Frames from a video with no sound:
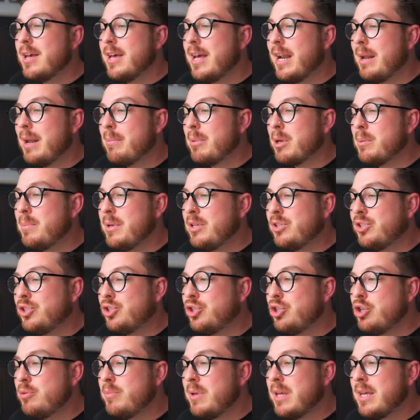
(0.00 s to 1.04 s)
And I'm going to be
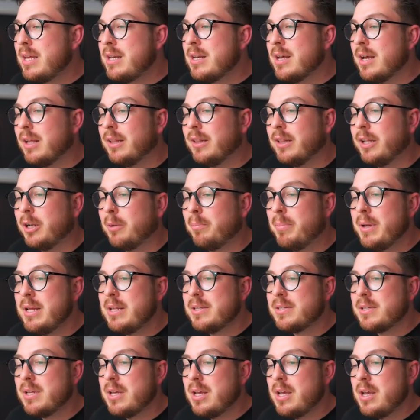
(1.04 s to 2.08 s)
zooming in a little
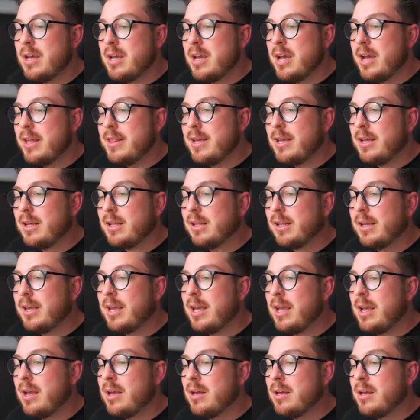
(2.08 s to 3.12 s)
bit and then
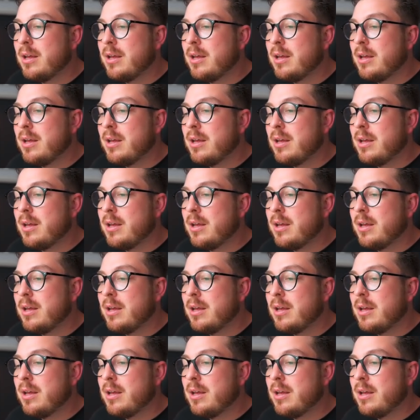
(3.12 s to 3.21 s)
clicking,